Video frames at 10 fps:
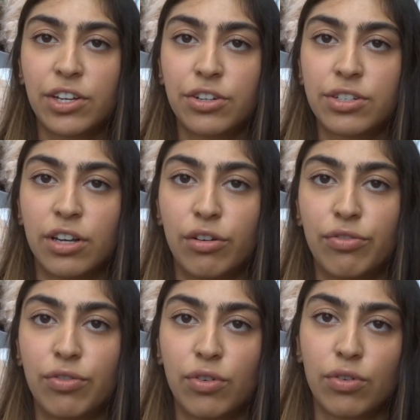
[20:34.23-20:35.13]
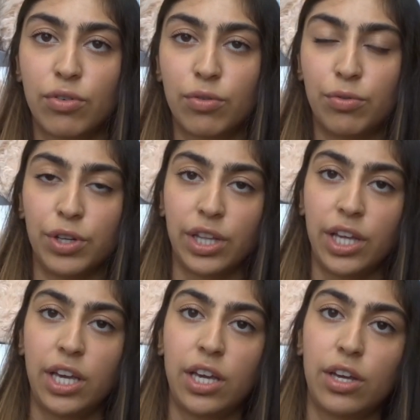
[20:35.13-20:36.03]
yourself
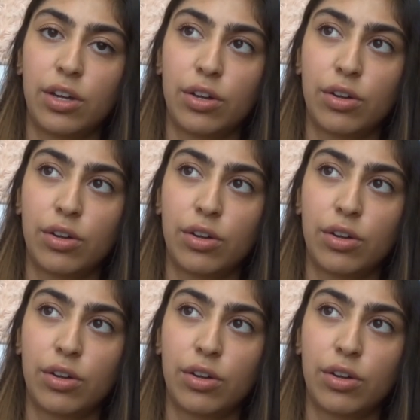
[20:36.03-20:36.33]
really